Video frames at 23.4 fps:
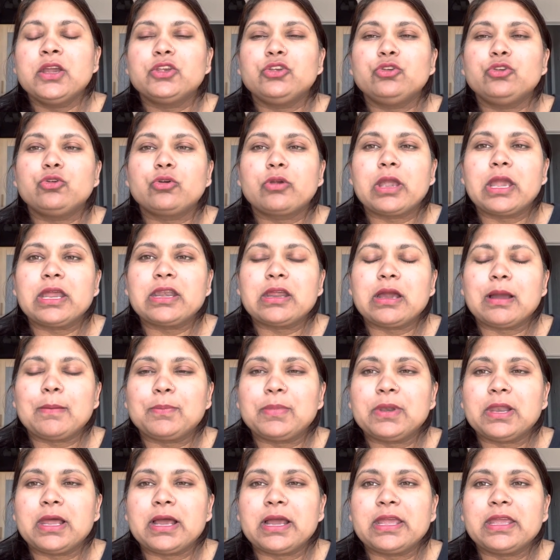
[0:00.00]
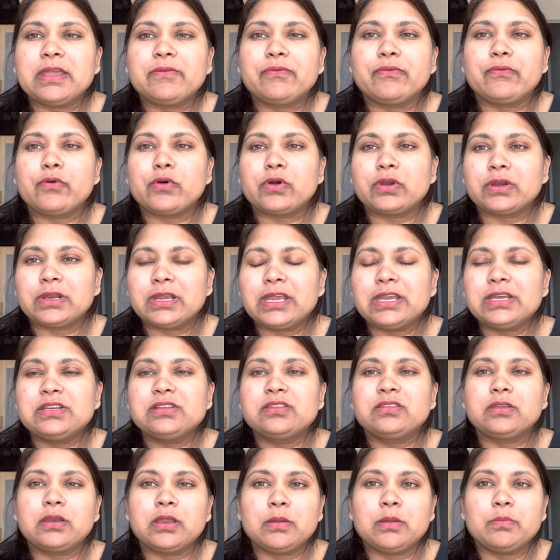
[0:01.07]
you can apply for it
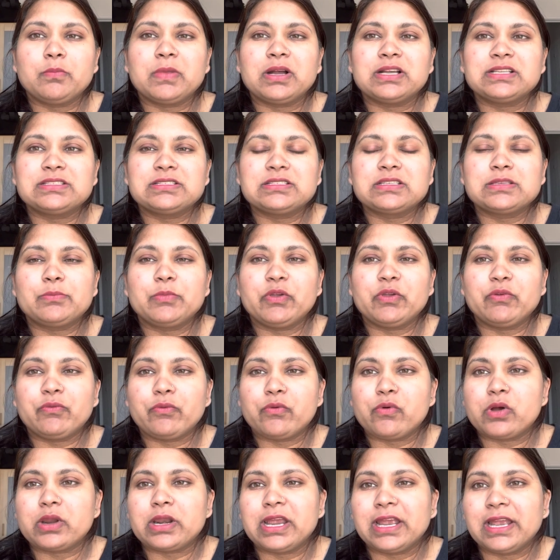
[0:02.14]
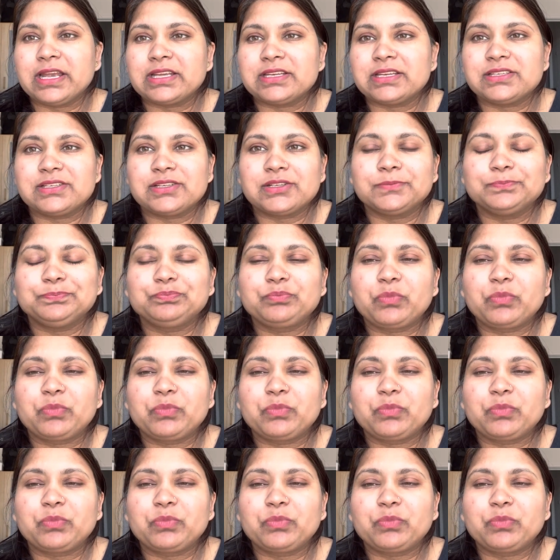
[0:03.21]
3 months beforehand.